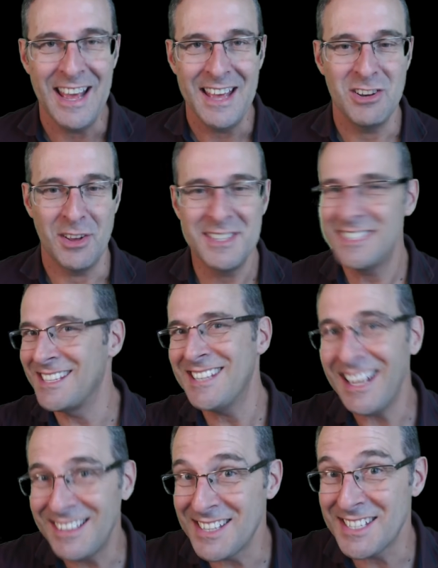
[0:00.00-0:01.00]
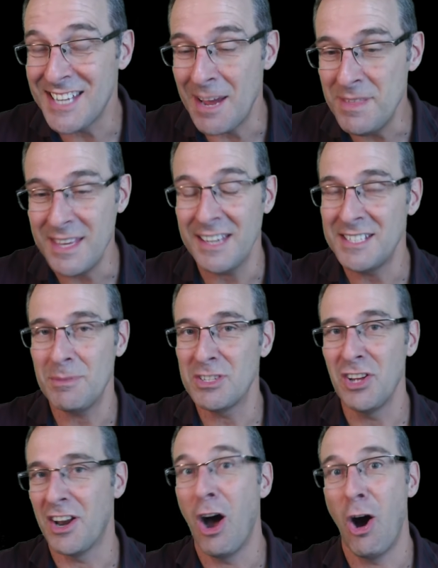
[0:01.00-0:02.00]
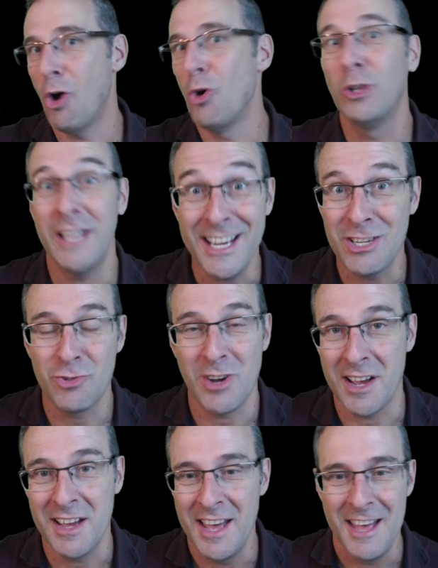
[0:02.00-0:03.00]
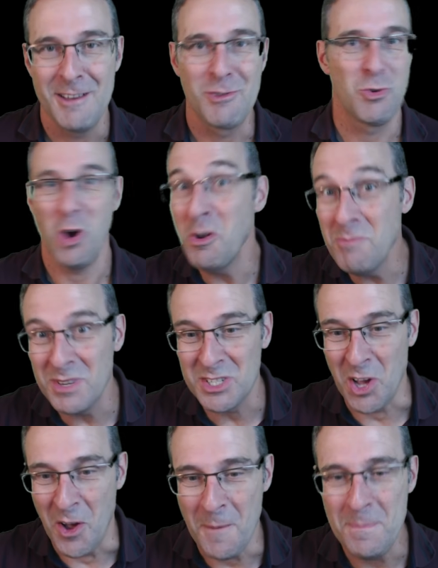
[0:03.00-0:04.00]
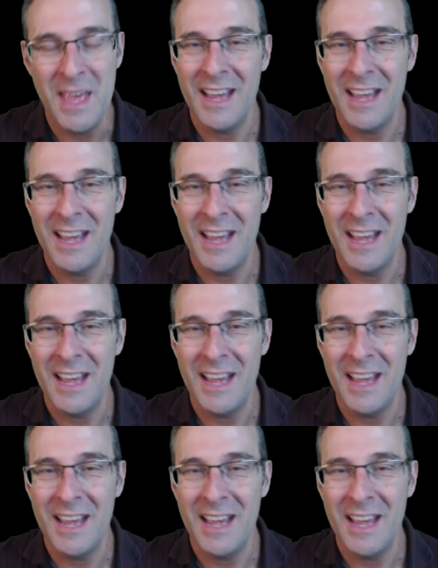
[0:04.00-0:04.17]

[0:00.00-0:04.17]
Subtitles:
This is exactly the same thing, except it's not a whole extra chromosome.